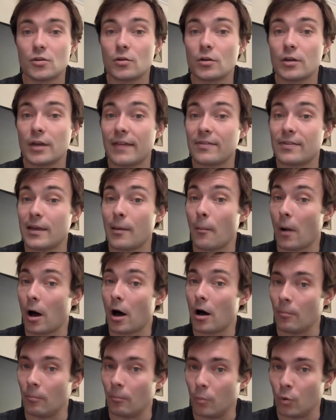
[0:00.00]
to get them
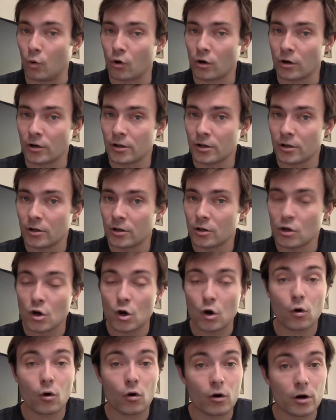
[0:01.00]
on board
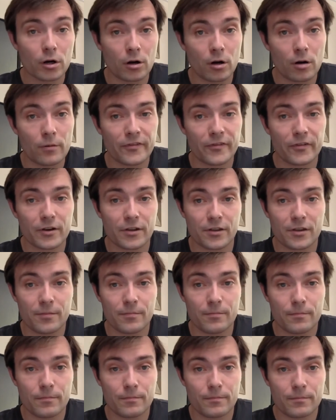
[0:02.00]
or comfort them.
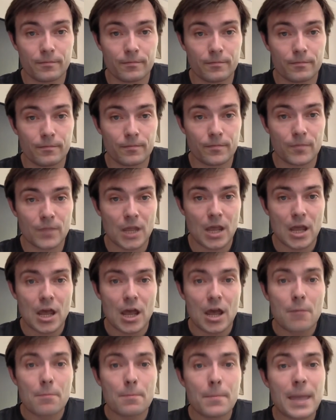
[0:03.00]

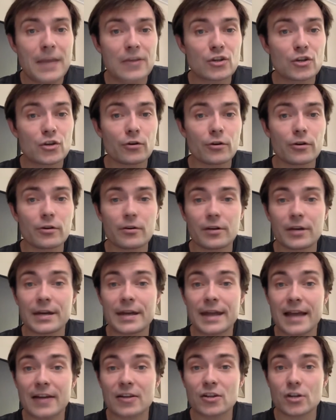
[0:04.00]
Make sure your
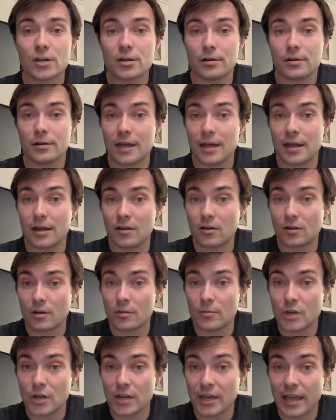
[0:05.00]
connection and
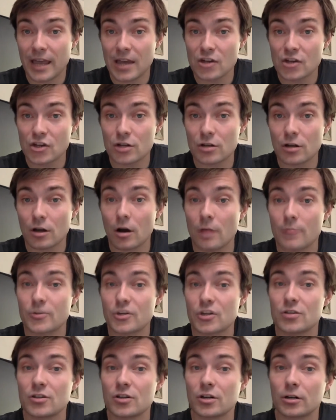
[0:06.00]
communication
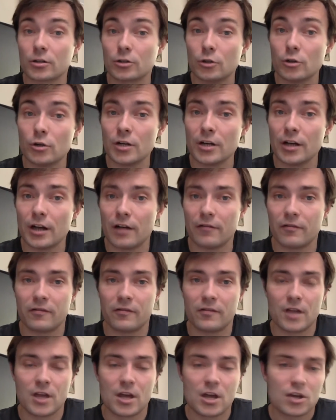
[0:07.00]
options are good enough
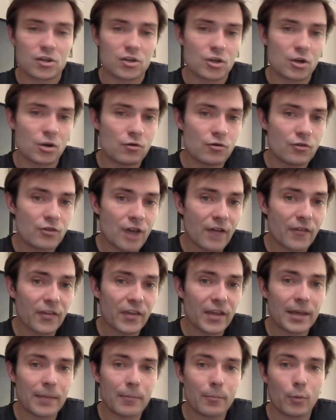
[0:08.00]
so
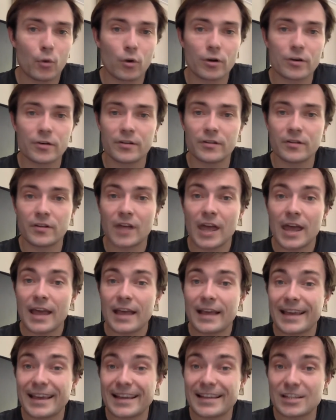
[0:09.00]
nothing important
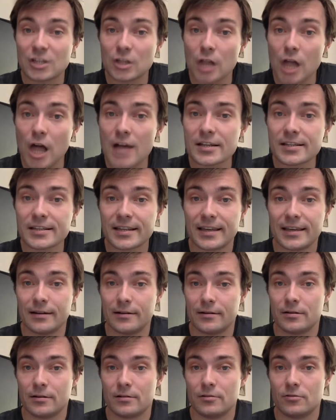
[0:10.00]
gets lost here
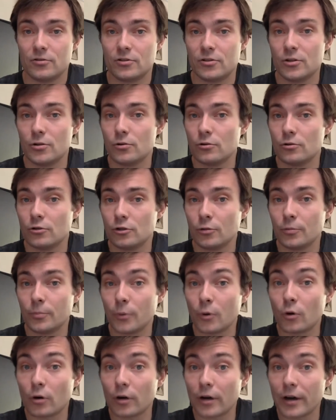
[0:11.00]
due to
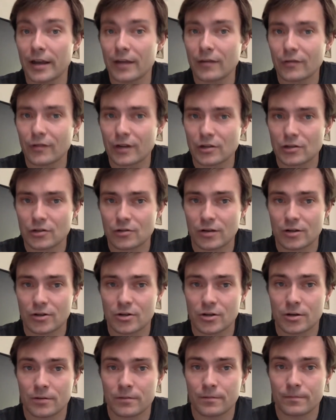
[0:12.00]
poor infrastructure.